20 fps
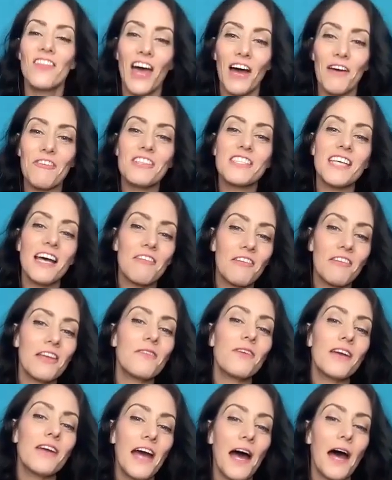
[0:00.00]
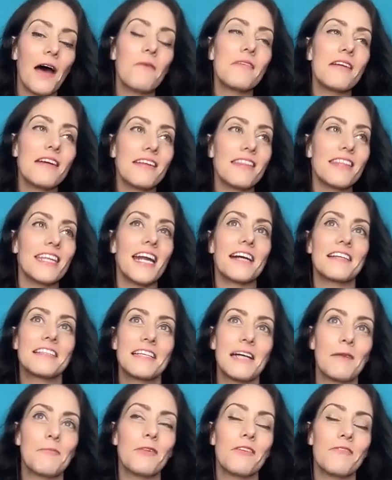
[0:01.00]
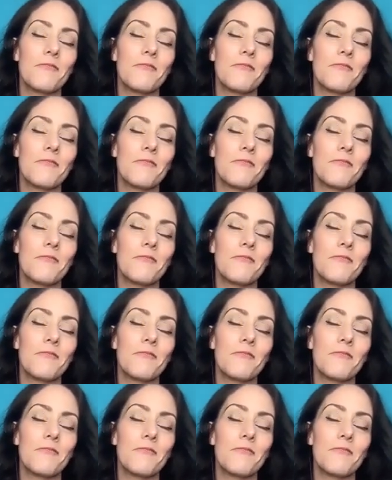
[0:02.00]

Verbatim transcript: That will definitely be happening in the next couple